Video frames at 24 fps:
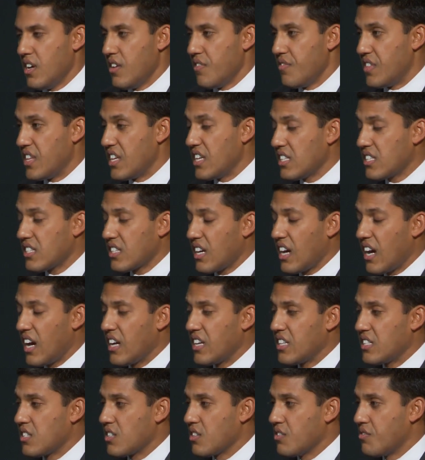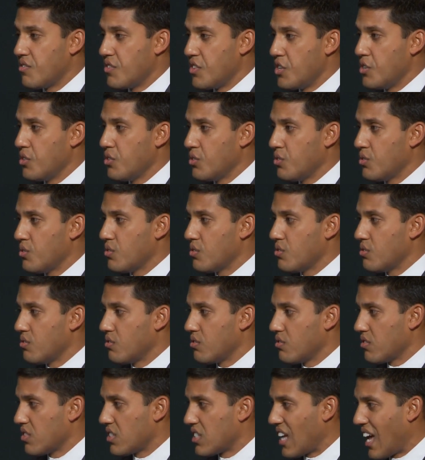These kinds of new
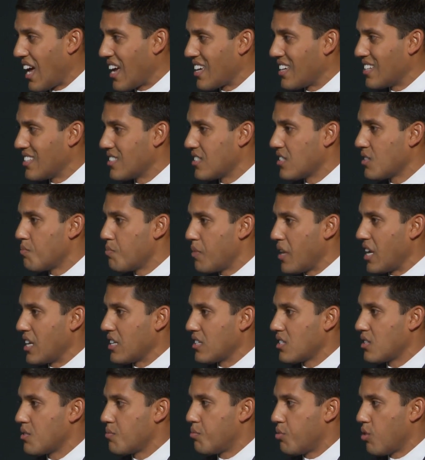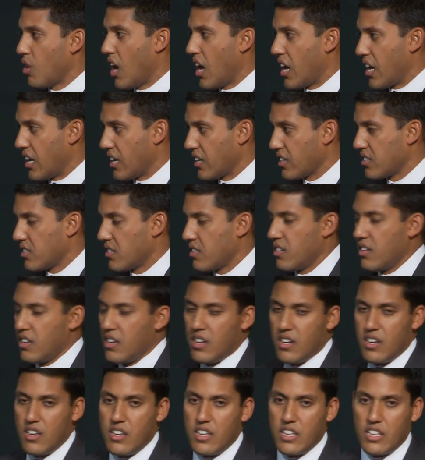science-based products,
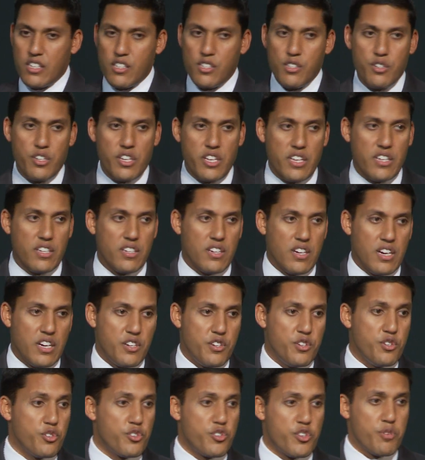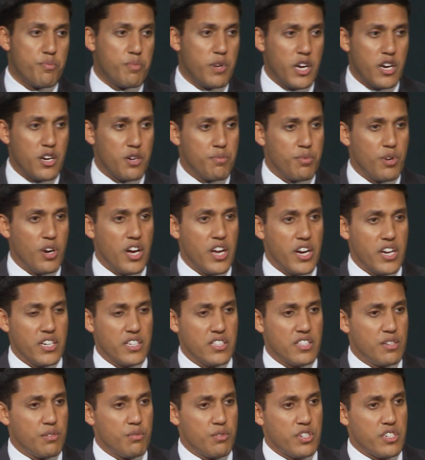including a NutriButter product
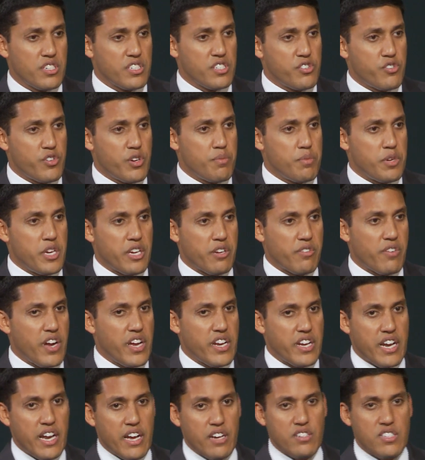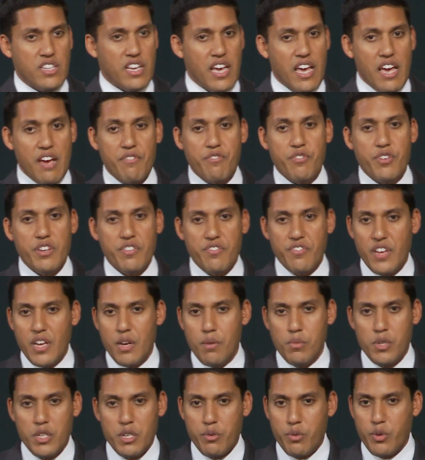that we're distributing right now to every
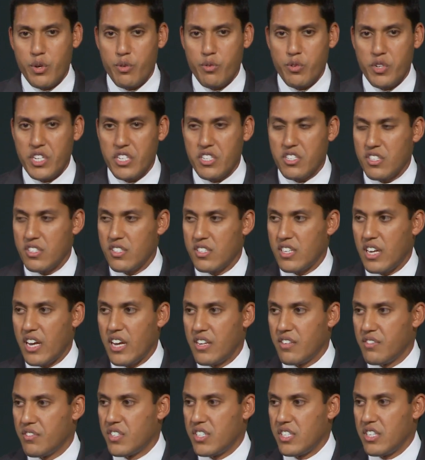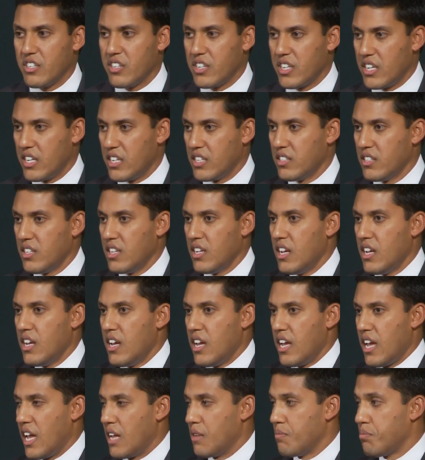family we reach inside of Syria,
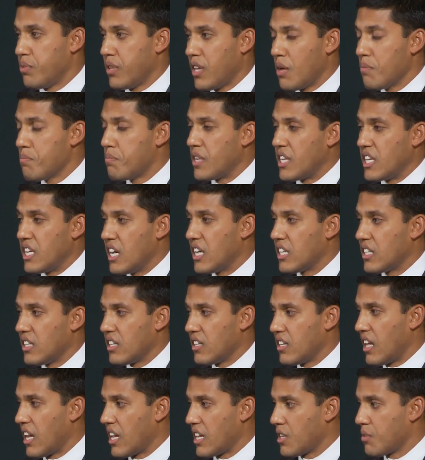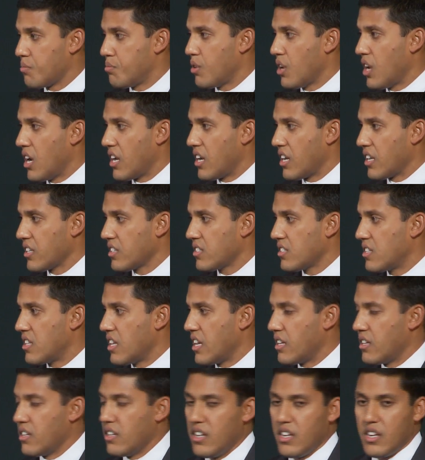and Plumpy Nut-like products
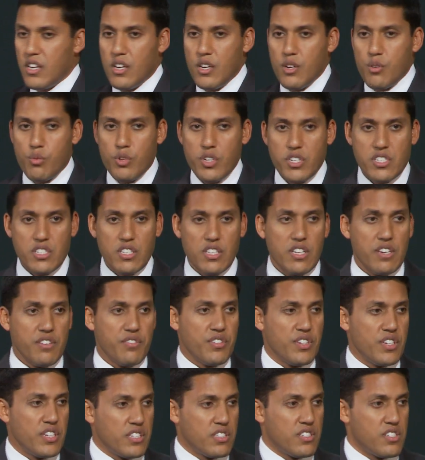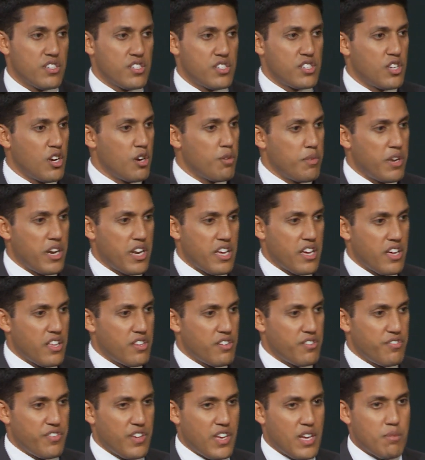that we're delivering to so many other
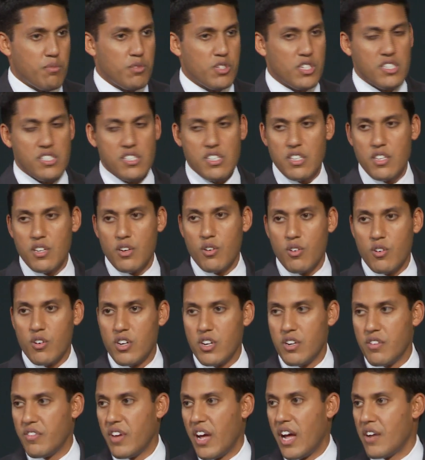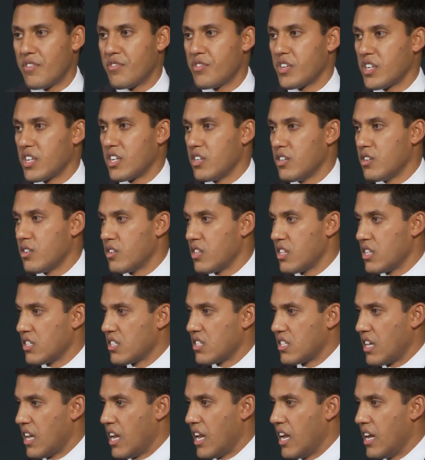families in the Horn of Africa or the
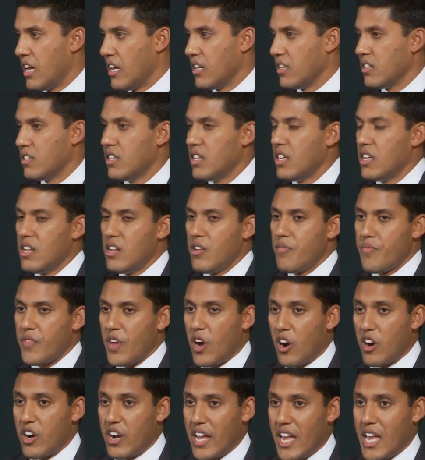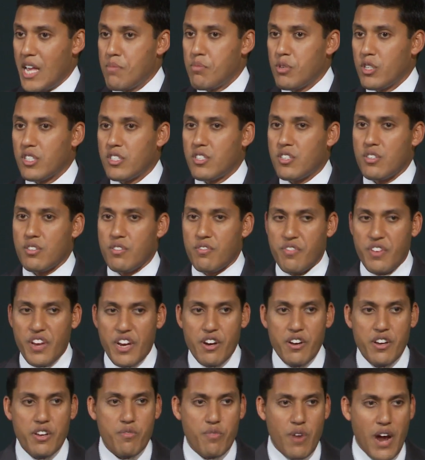Sahel, are able to
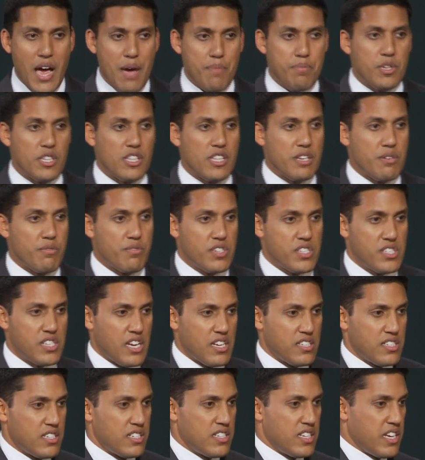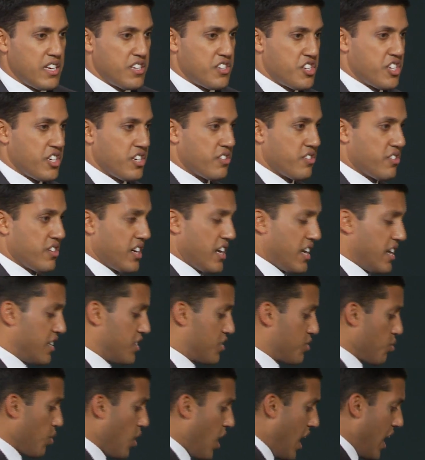very rapidly resuscitate children. And it's
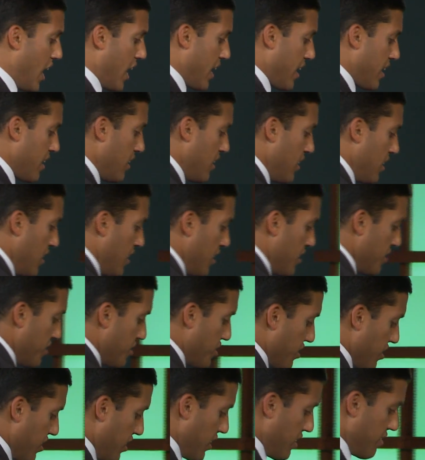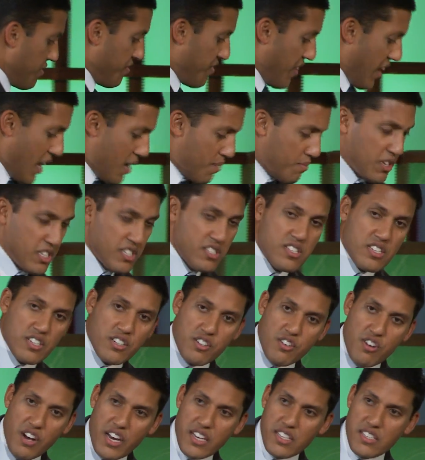why during famines and
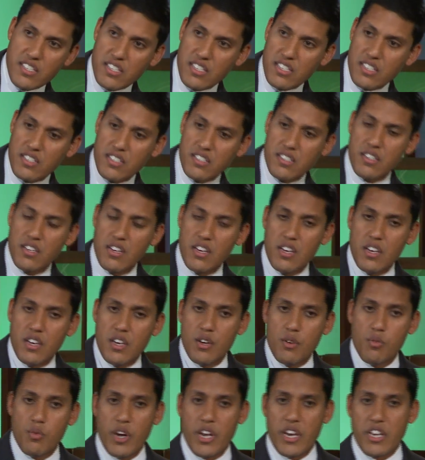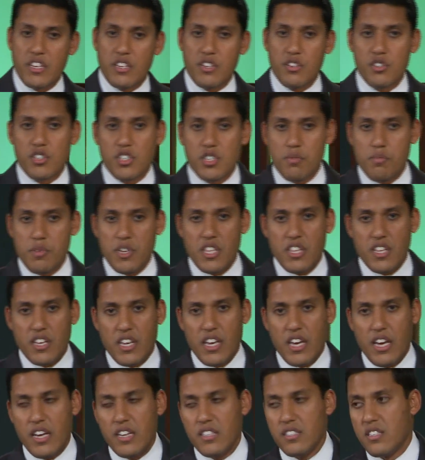crises, when it used to be the
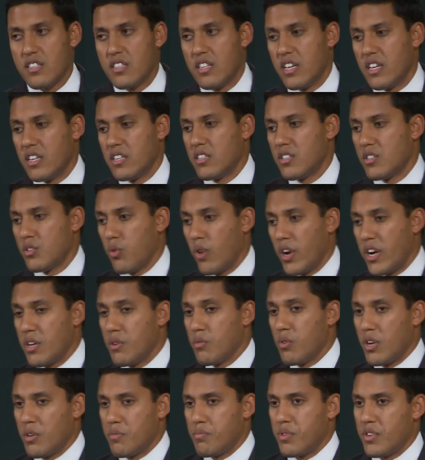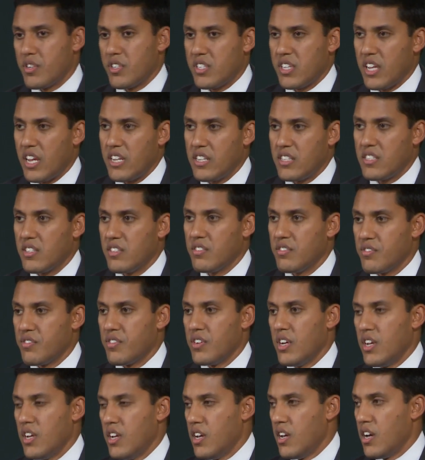case that 21% of
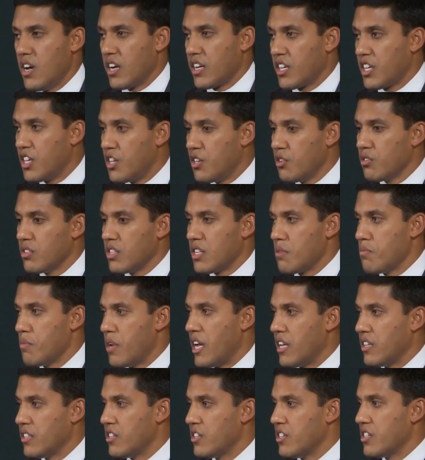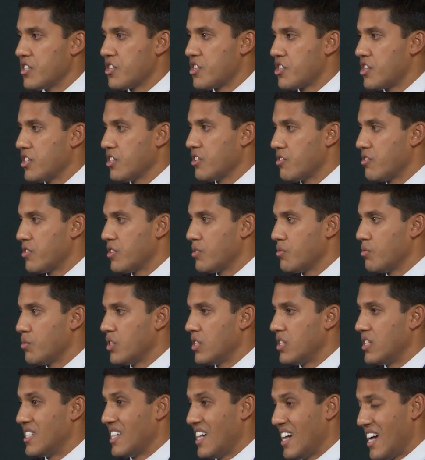acutely malnourished children
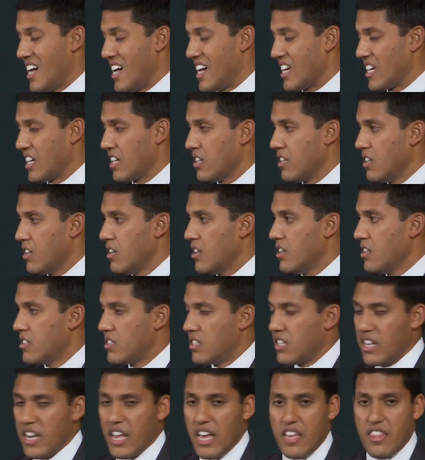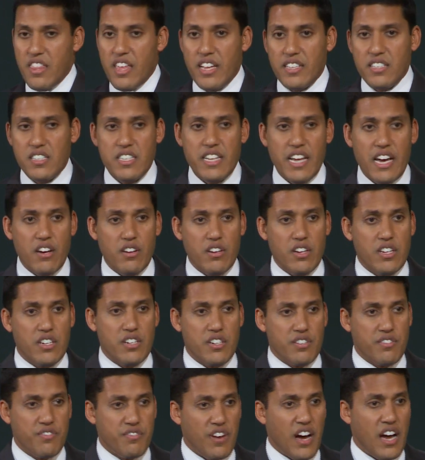would die. Today, that's down
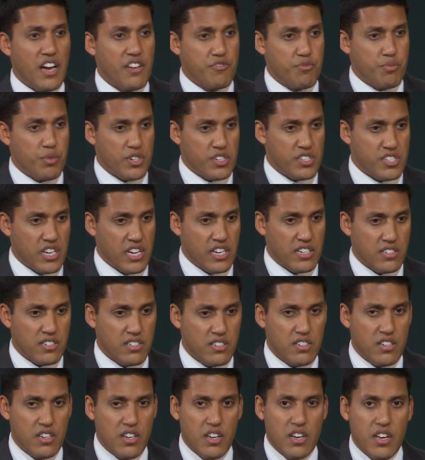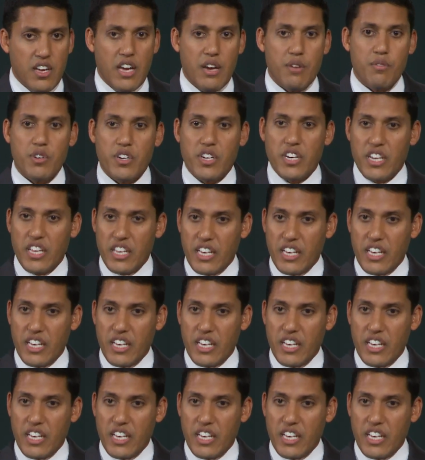under 5%. And we're going to